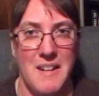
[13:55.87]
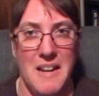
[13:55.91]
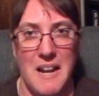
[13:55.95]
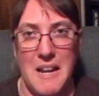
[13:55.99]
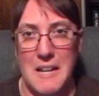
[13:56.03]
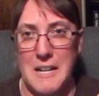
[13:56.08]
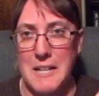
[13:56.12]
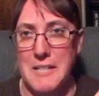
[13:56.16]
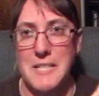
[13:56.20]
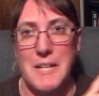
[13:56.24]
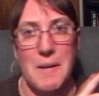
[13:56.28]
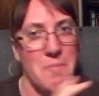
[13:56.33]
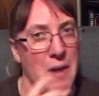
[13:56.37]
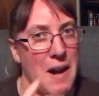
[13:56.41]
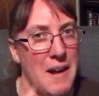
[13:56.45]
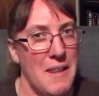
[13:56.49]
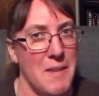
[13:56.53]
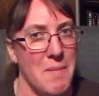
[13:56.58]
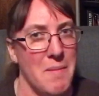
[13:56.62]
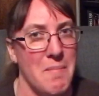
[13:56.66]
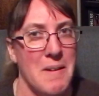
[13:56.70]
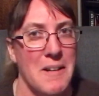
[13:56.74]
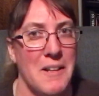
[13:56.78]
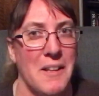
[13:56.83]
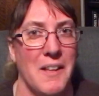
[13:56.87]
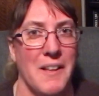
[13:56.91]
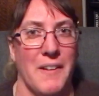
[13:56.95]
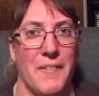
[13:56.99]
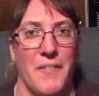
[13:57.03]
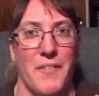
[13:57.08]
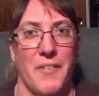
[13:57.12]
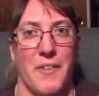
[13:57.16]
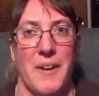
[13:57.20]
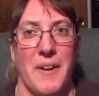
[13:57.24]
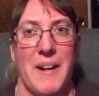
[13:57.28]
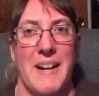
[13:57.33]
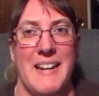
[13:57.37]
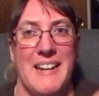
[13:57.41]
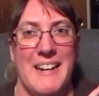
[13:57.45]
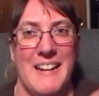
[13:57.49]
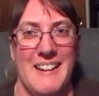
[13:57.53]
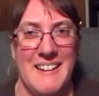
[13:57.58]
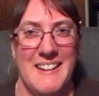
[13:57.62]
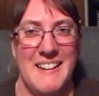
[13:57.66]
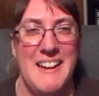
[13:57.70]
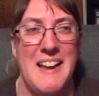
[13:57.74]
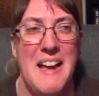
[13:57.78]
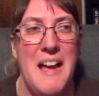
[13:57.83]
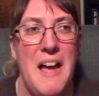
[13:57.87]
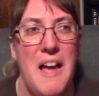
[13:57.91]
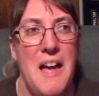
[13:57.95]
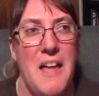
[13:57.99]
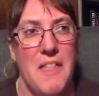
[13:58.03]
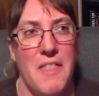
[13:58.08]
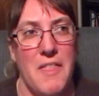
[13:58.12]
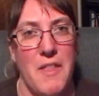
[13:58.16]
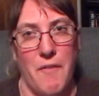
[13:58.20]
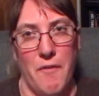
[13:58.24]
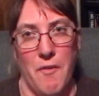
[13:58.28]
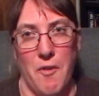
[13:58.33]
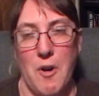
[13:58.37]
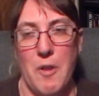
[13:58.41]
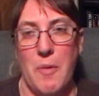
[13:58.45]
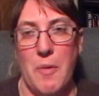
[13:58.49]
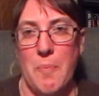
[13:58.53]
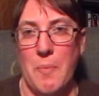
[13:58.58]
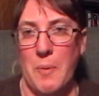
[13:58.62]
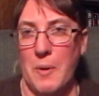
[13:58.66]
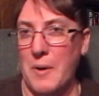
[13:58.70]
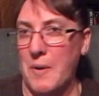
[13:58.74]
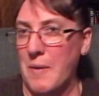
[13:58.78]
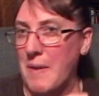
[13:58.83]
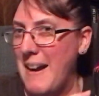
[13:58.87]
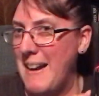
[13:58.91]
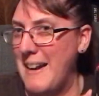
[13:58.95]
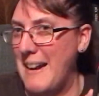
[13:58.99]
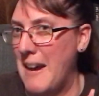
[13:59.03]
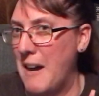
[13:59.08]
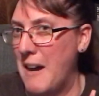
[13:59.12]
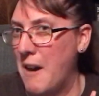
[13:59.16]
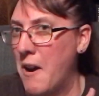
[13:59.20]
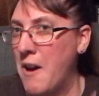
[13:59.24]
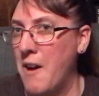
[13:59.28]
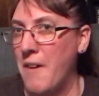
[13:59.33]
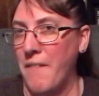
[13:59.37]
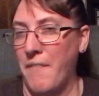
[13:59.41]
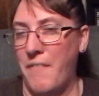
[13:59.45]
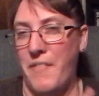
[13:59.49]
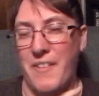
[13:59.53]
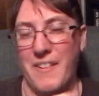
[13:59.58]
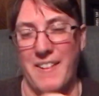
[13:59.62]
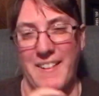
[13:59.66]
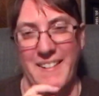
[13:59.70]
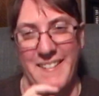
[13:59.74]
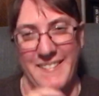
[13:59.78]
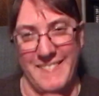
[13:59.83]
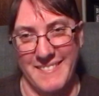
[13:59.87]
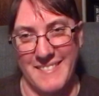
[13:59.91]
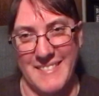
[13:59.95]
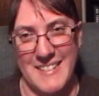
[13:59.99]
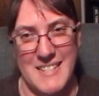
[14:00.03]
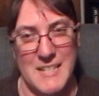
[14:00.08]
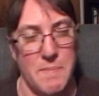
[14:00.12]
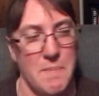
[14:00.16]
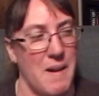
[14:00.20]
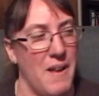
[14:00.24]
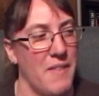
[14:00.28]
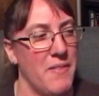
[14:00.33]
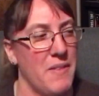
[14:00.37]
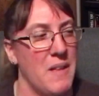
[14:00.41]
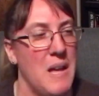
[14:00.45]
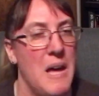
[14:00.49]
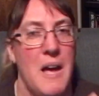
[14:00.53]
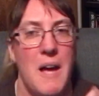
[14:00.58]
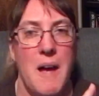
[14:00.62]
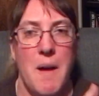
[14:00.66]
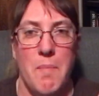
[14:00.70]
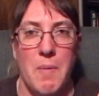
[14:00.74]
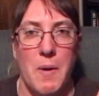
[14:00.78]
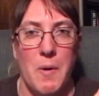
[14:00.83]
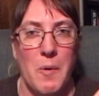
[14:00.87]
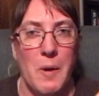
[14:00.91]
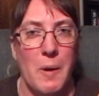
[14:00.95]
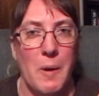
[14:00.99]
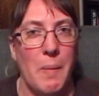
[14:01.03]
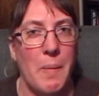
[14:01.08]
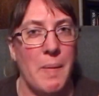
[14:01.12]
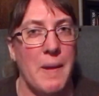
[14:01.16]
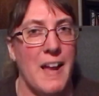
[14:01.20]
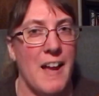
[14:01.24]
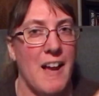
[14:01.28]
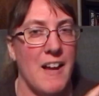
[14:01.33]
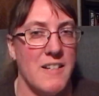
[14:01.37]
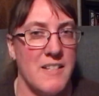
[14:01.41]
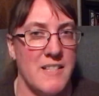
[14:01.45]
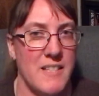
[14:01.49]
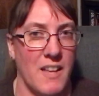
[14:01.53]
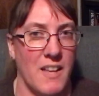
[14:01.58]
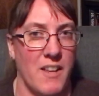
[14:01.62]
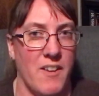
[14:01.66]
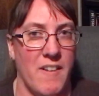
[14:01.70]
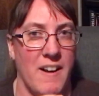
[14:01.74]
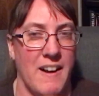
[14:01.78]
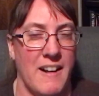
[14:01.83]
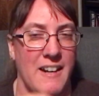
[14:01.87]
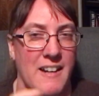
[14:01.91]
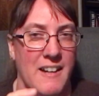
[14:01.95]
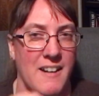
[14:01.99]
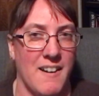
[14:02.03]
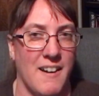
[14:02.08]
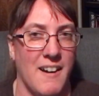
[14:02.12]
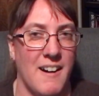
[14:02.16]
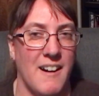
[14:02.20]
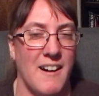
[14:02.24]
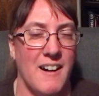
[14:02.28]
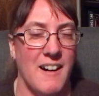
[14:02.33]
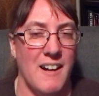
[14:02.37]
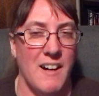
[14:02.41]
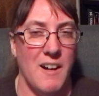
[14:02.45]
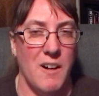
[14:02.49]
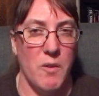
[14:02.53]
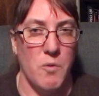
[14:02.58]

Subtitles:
because I'm right in the middle of reading the 4th book right now for this month. But we'll be accelerating our